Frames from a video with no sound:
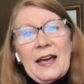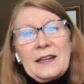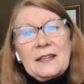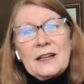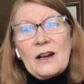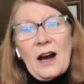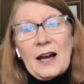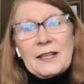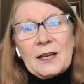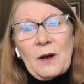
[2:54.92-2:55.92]
that
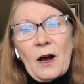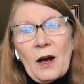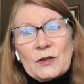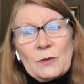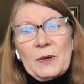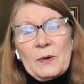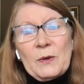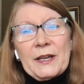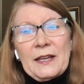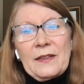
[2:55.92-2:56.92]
God can also be
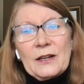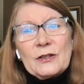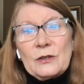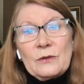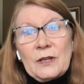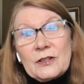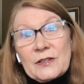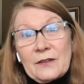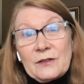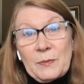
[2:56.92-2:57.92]
working there too. They
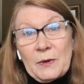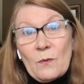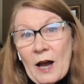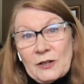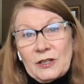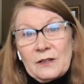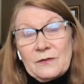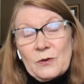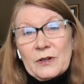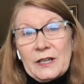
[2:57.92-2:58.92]
just have to be watching
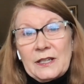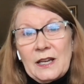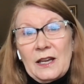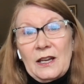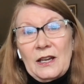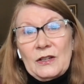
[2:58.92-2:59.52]
for it.